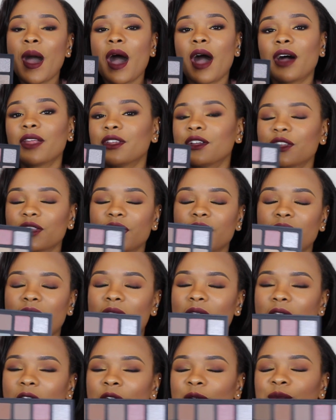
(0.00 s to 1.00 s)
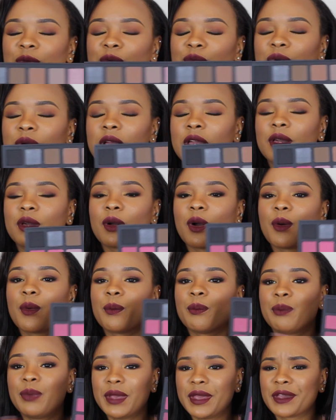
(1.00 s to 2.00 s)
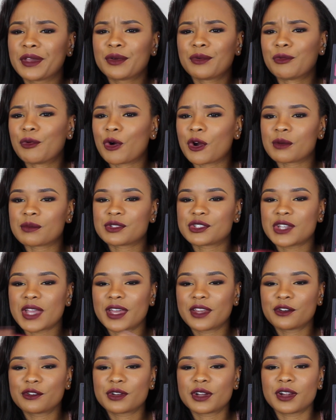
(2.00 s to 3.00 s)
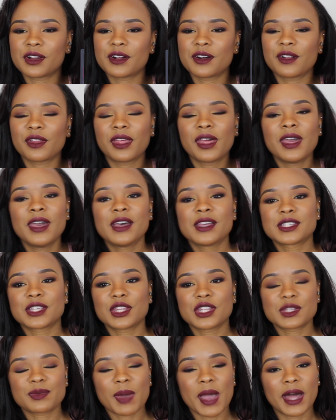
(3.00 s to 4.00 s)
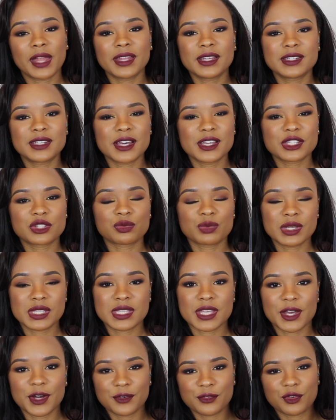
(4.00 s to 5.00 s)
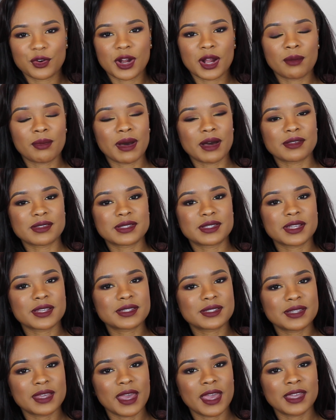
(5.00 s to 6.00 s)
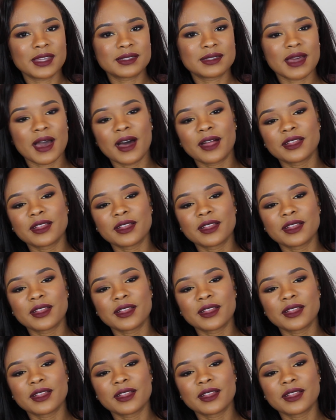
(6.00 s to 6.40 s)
Other than that, I'm a big warm shadow girl. So this palette does retail for about $68,